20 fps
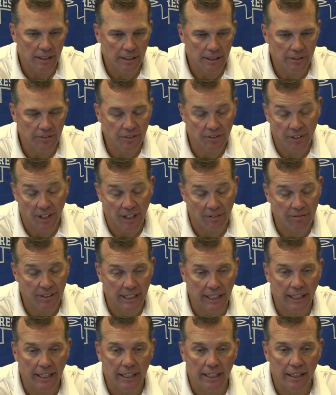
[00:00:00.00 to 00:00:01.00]
He's a tough
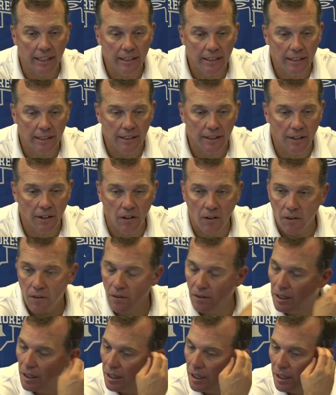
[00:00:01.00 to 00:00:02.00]
kid. You
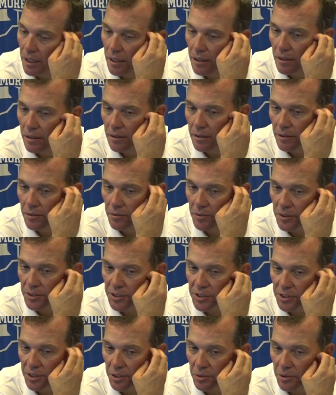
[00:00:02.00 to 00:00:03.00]
know, I'm not
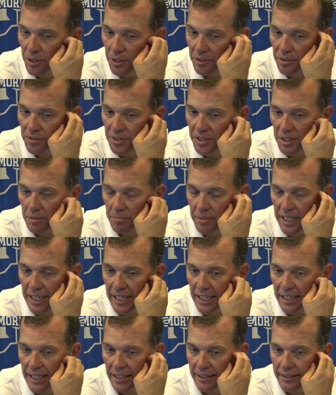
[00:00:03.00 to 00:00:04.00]
sure where he's going to
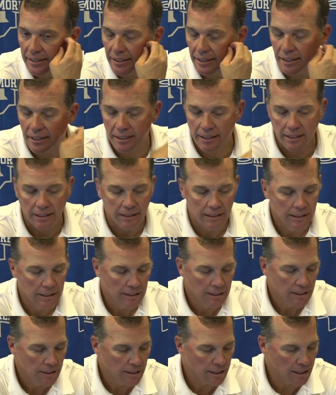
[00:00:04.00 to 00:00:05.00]
be at the
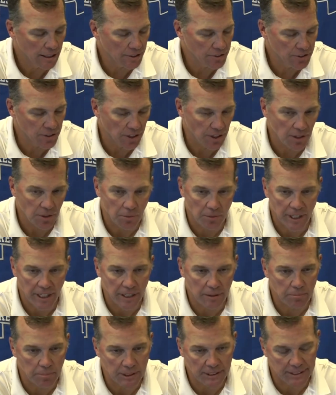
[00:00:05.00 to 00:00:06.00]
start of the
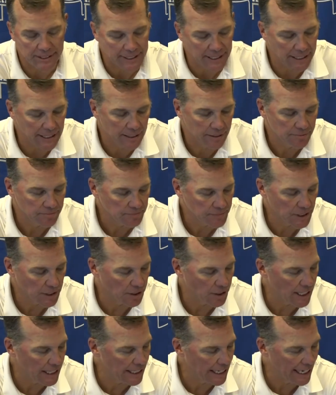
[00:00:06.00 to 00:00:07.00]
week, but you
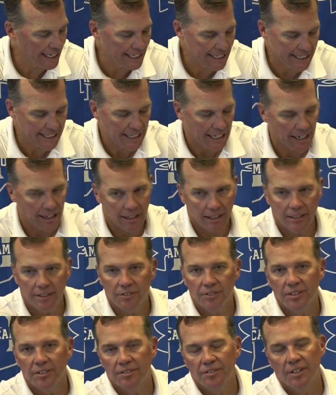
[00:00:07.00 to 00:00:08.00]
know, I didn't doubt it
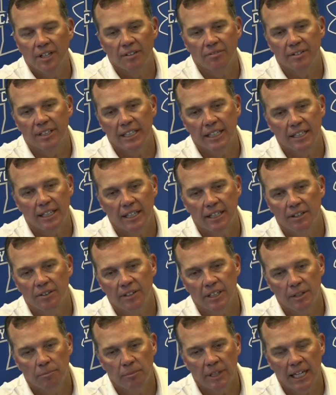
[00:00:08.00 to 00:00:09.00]
because he's a tough kid. I knew
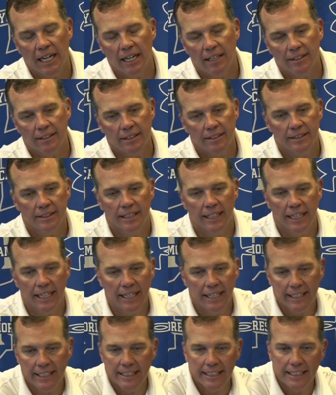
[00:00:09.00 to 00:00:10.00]
he'd be out there
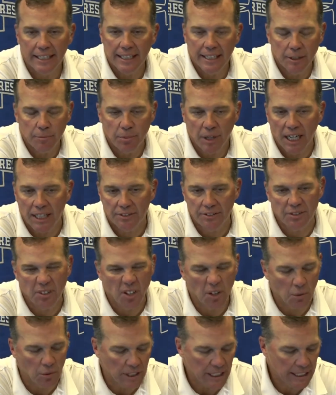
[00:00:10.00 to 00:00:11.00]
today, and he did. He practiced
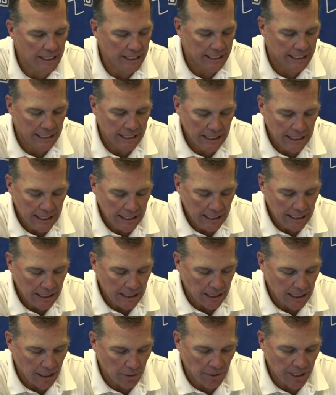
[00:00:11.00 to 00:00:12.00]
all week,
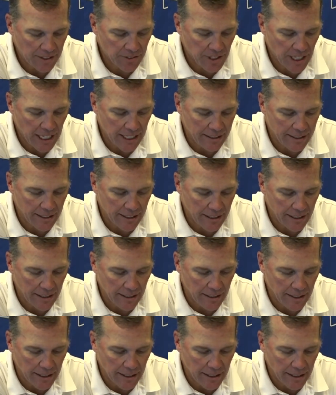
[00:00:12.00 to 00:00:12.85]
and but he's got the